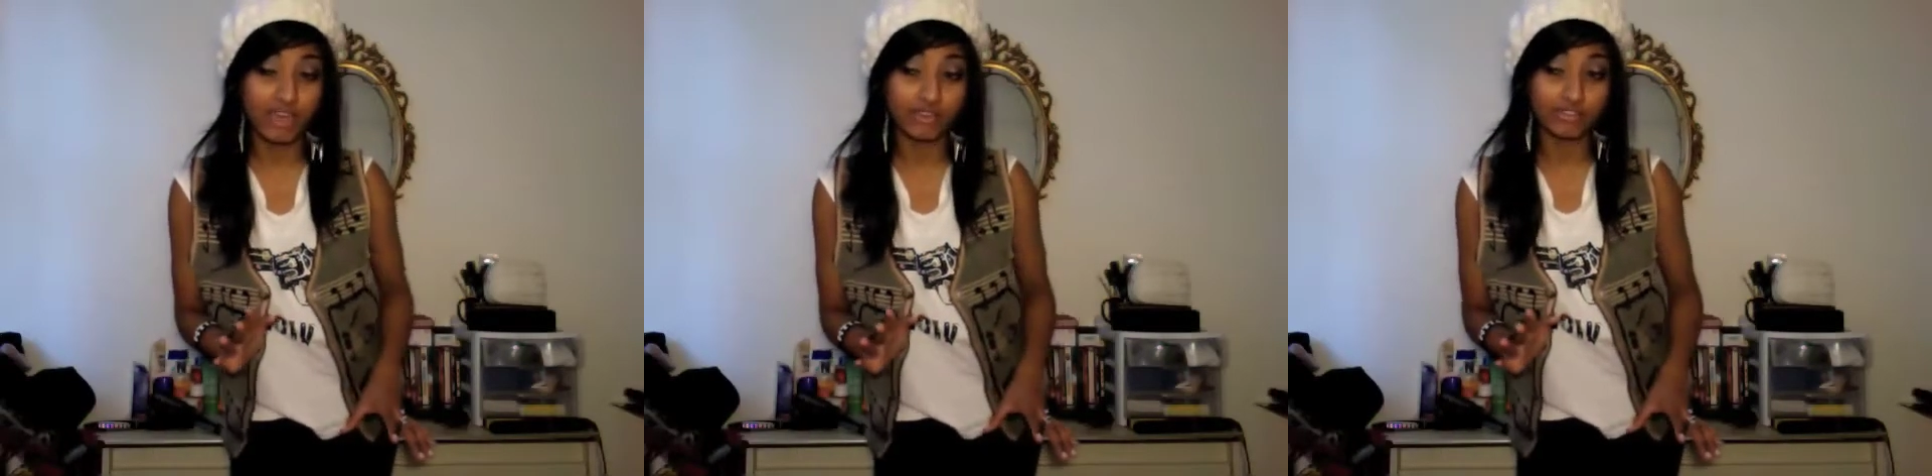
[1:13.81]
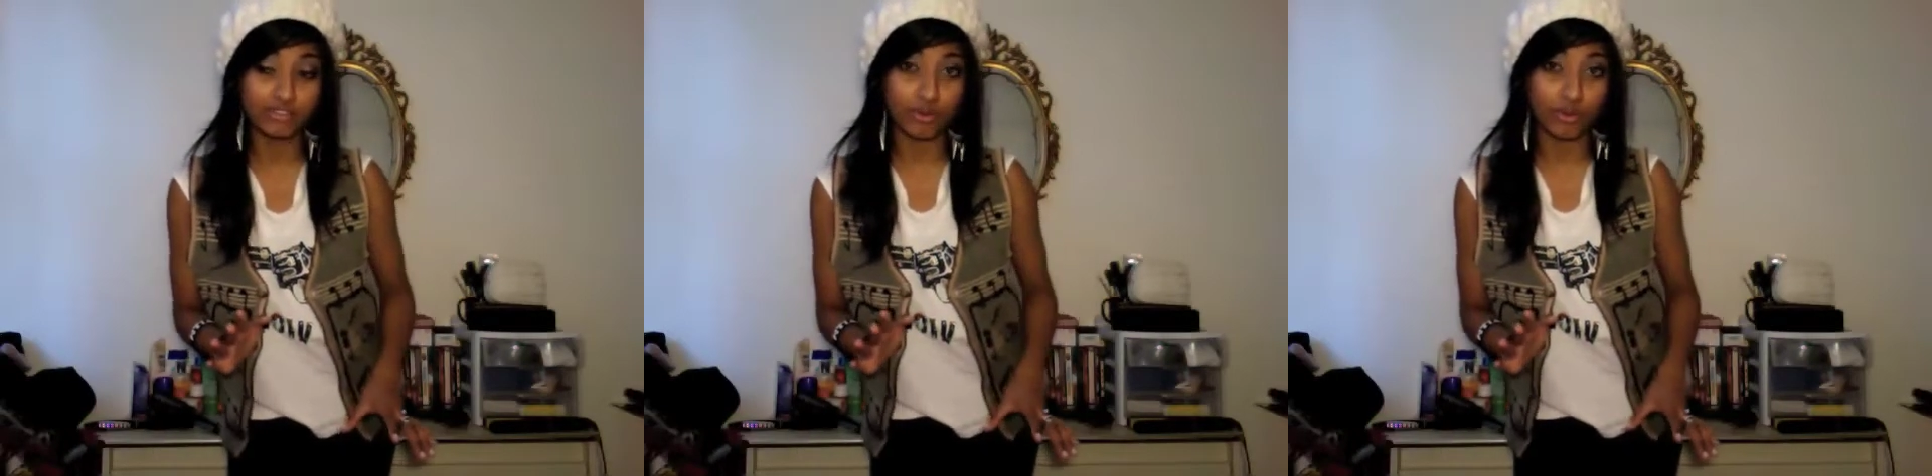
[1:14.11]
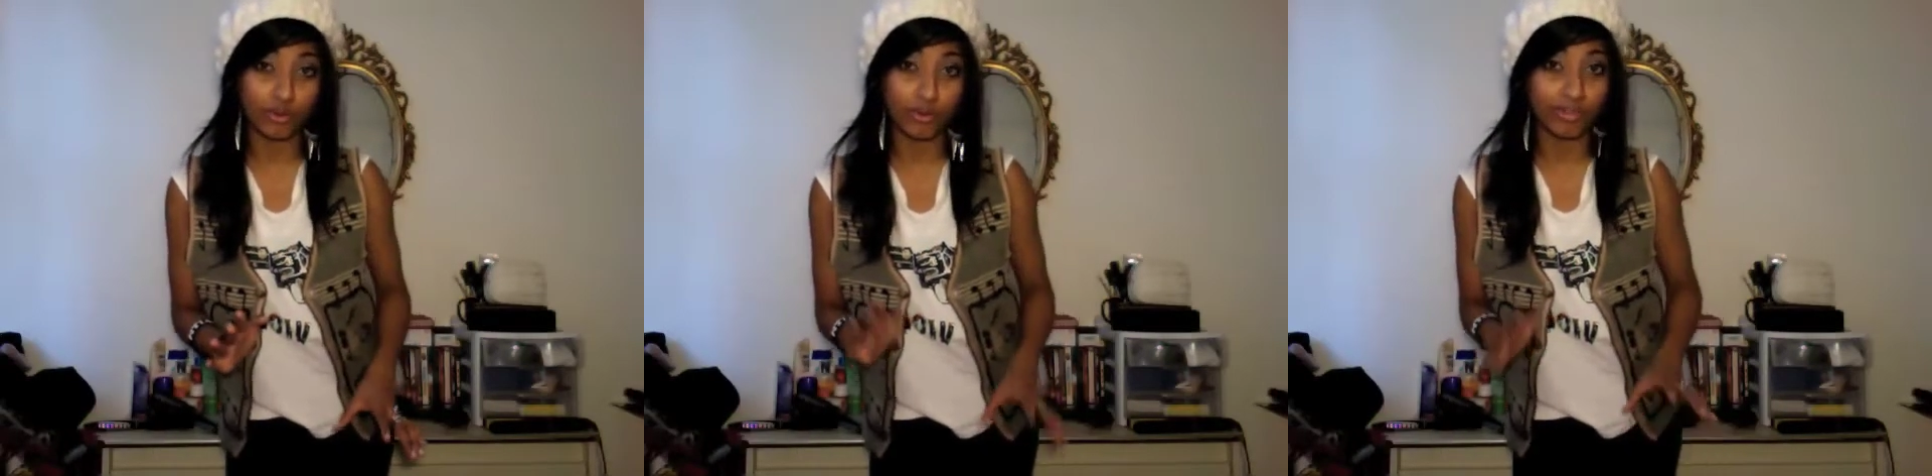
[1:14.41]

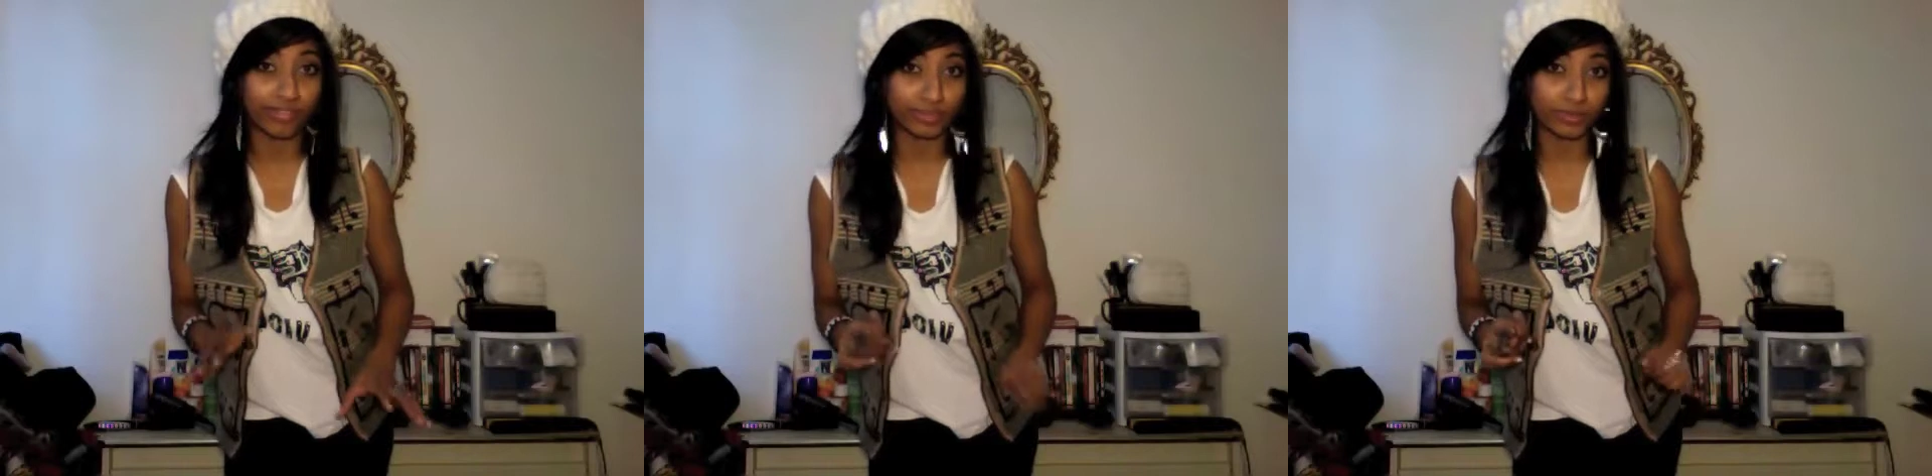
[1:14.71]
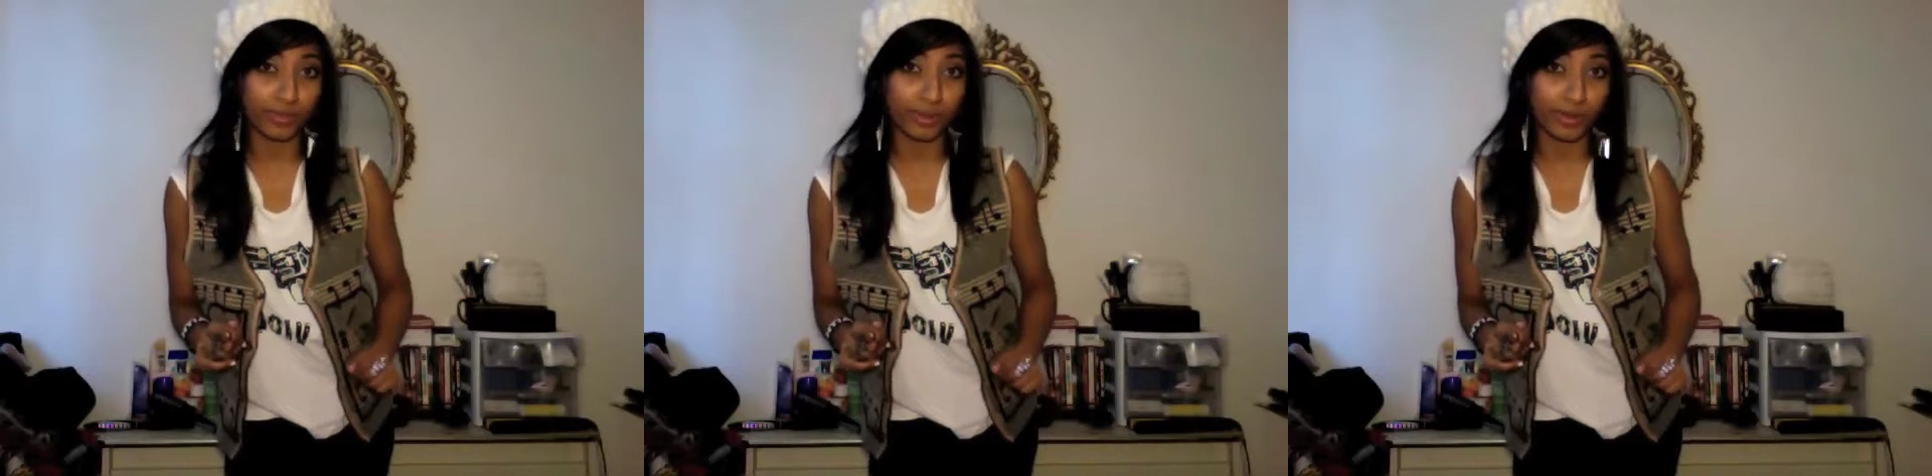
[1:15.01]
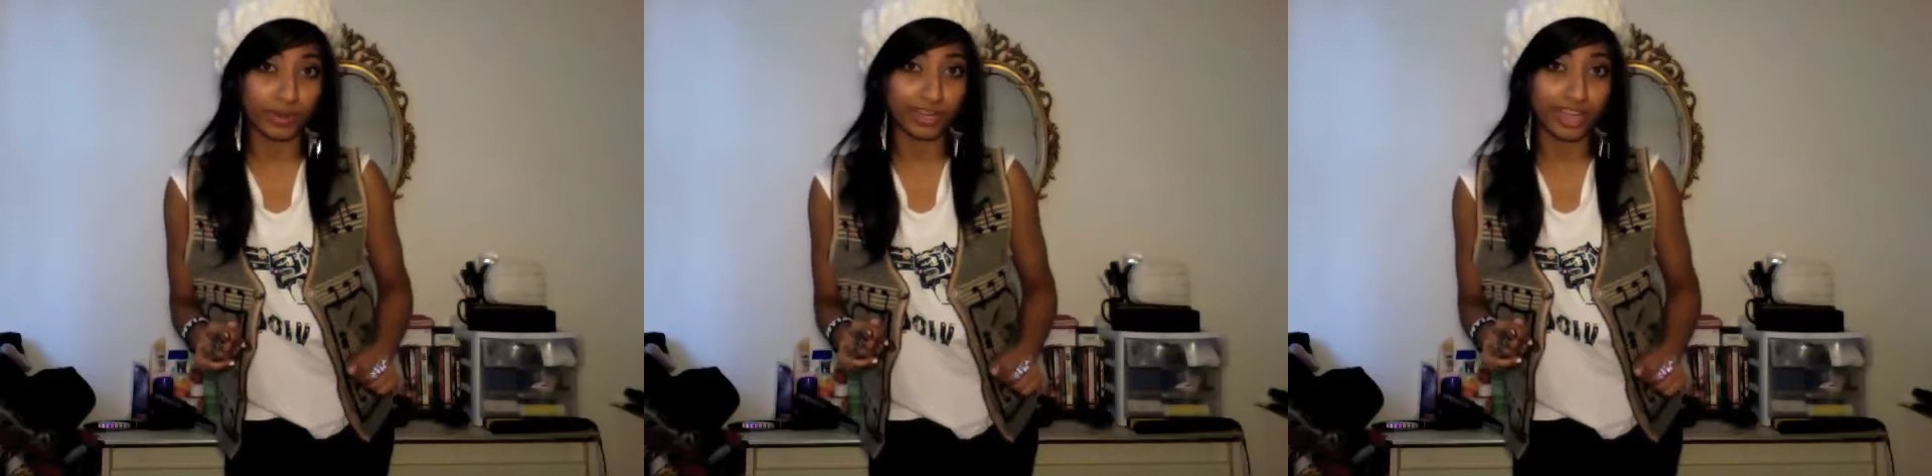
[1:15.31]
So that's why I'm not
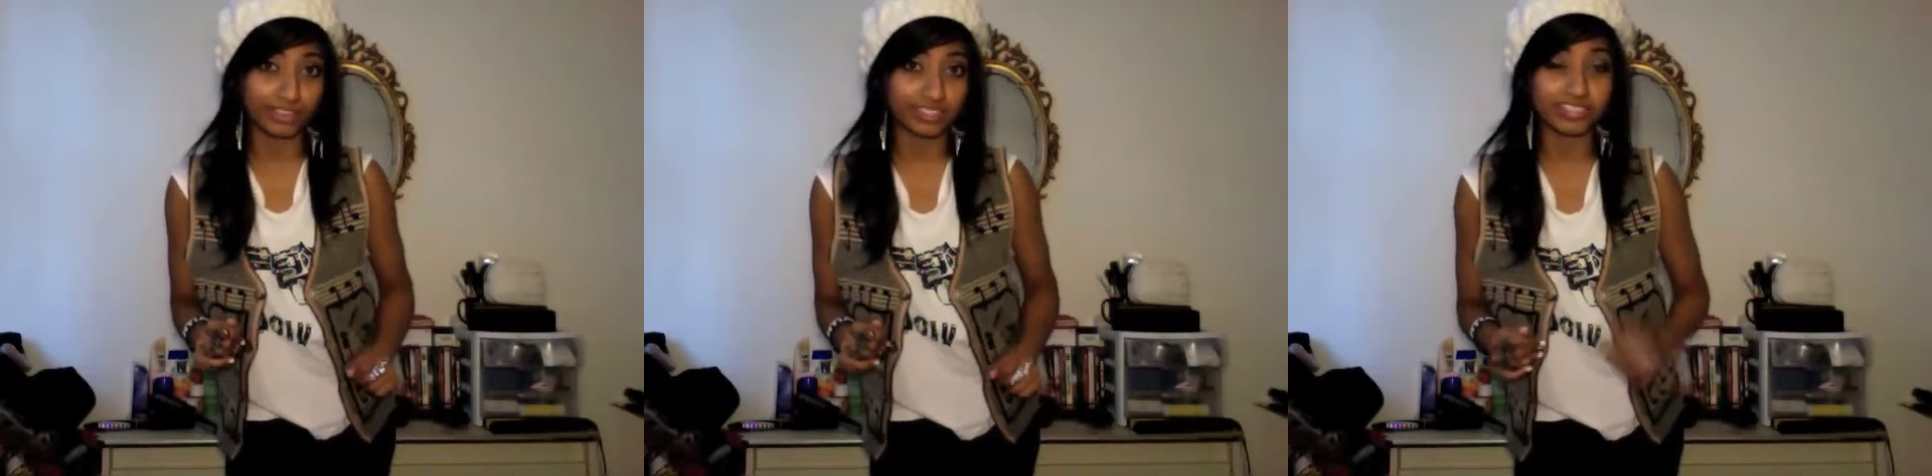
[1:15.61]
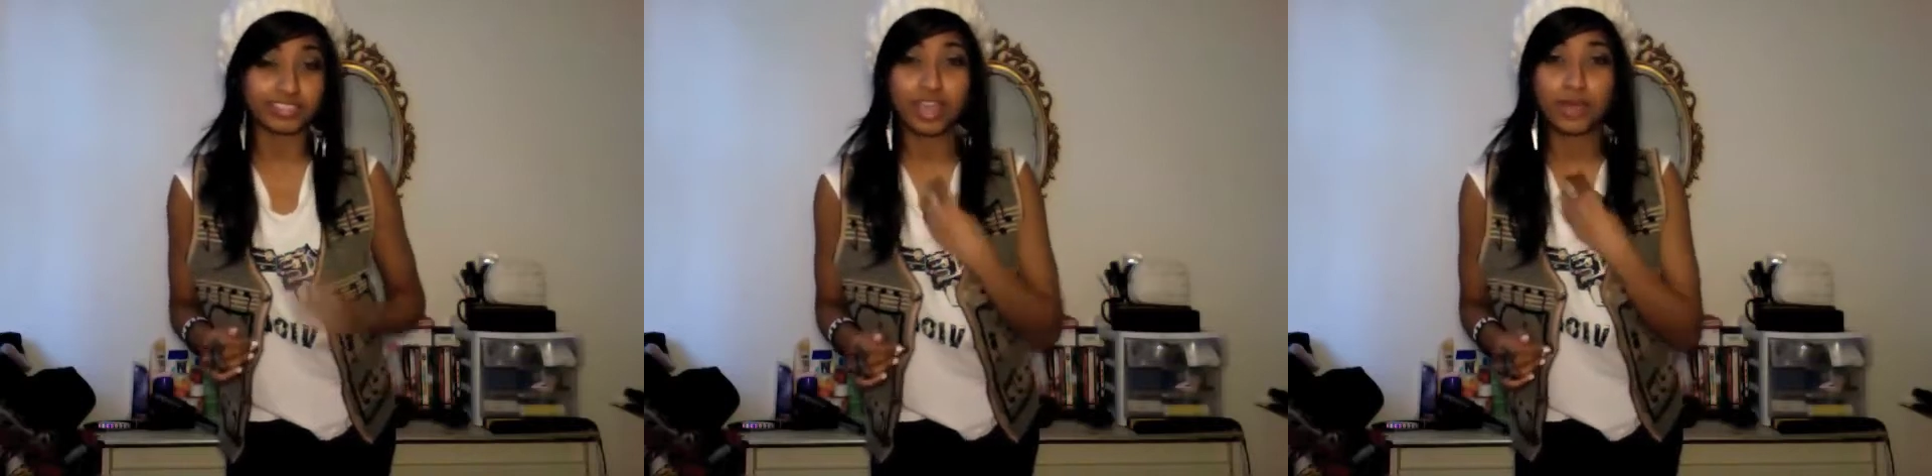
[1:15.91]
wearing a necklace.